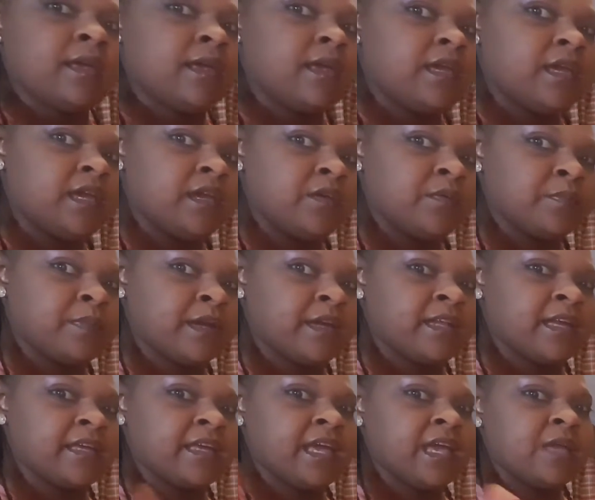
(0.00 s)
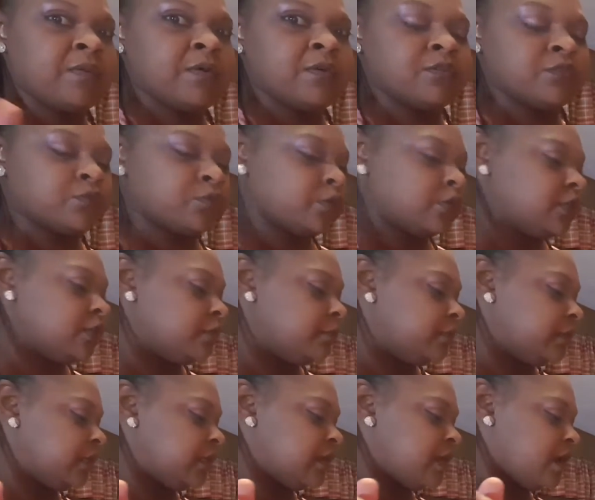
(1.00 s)
Hey everybody, I came on to do a little
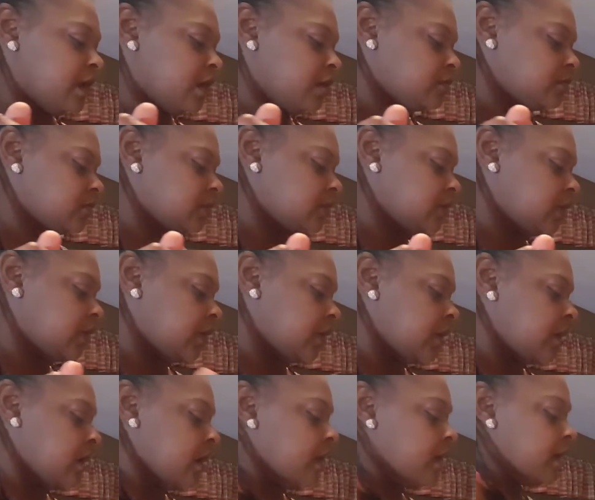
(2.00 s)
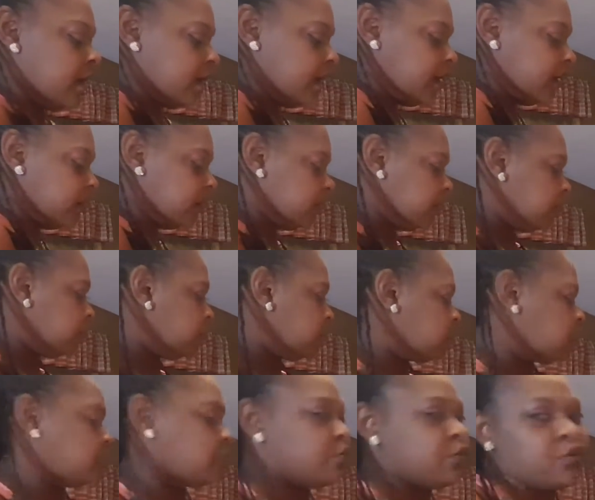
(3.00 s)
mini haul today. I
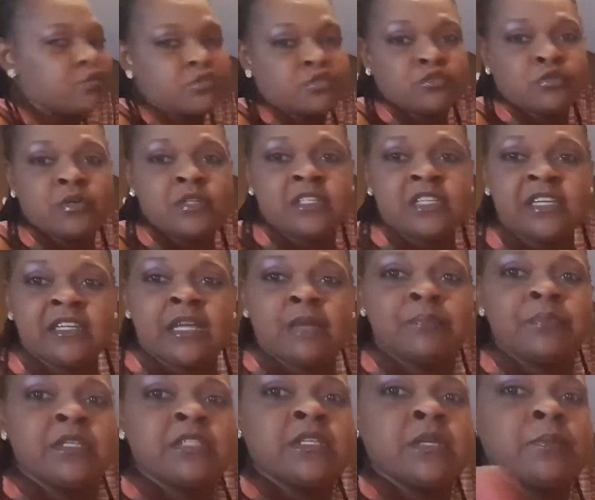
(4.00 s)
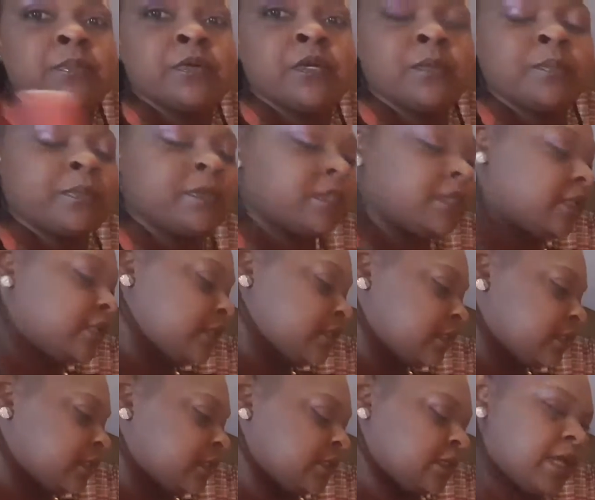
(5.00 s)
went to the grocery store and then I picked up a couple
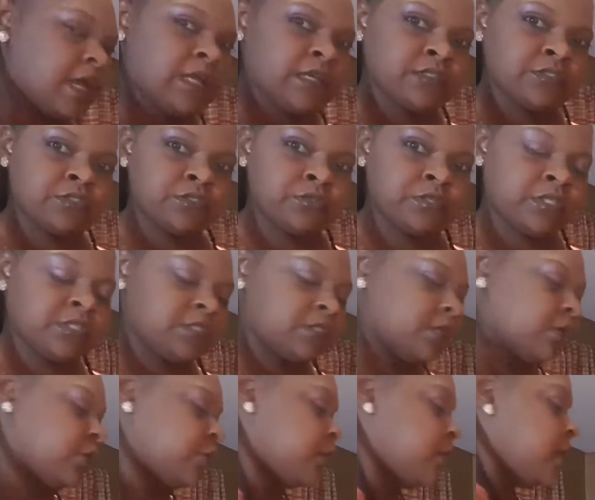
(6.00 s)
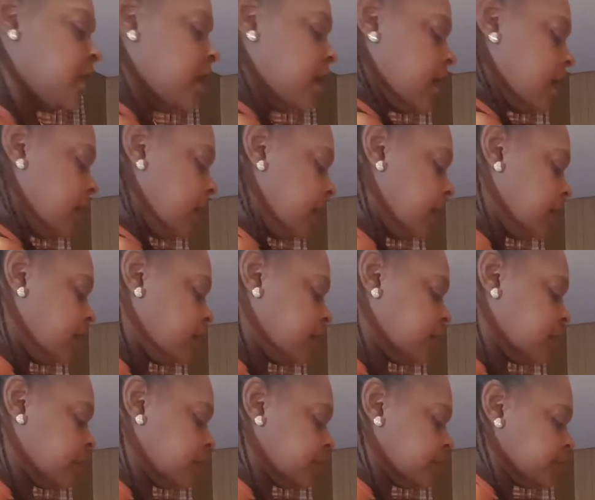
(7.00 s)
things at the Dollar Tree. So
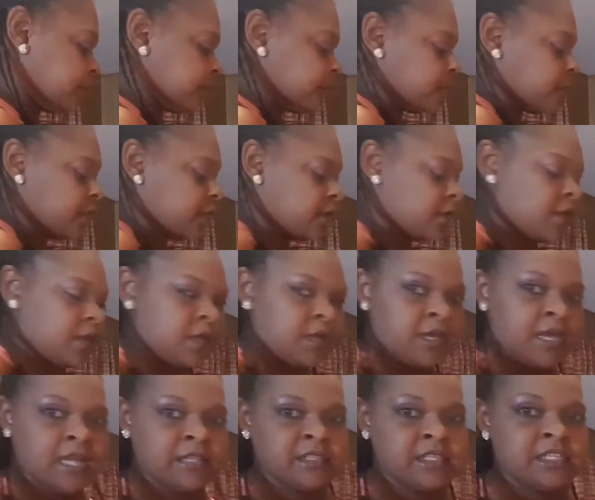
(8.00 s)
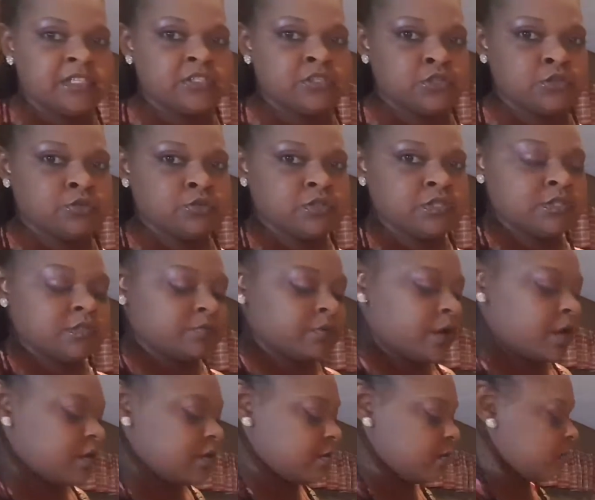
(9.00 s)
I got these juices
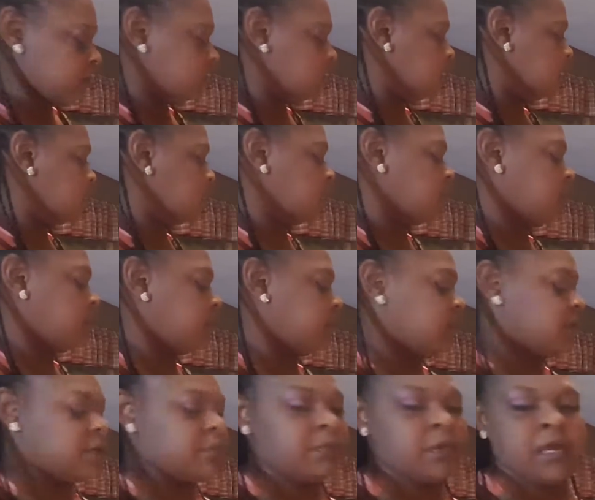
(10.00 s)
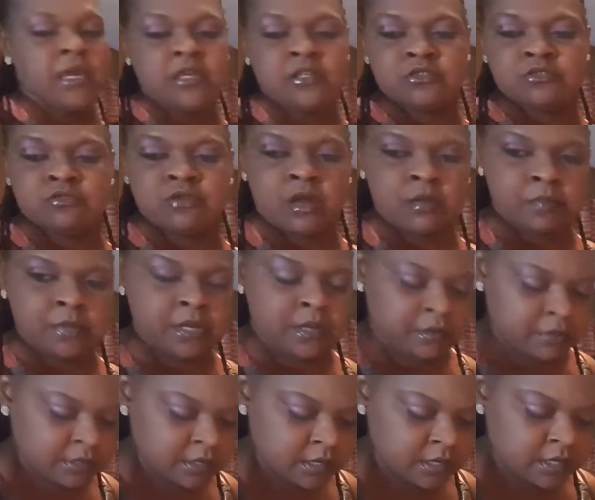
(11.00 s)
right here, these Minute Maid
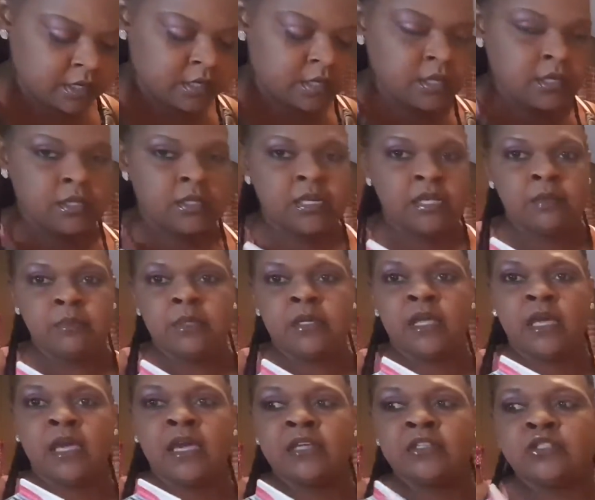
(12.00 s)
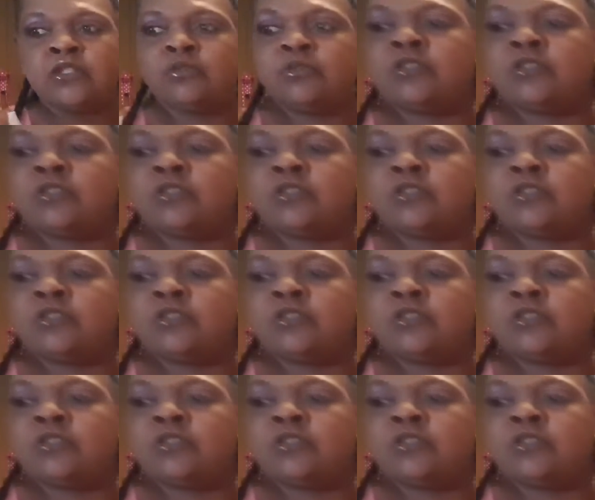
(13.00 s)
strawberry lemonade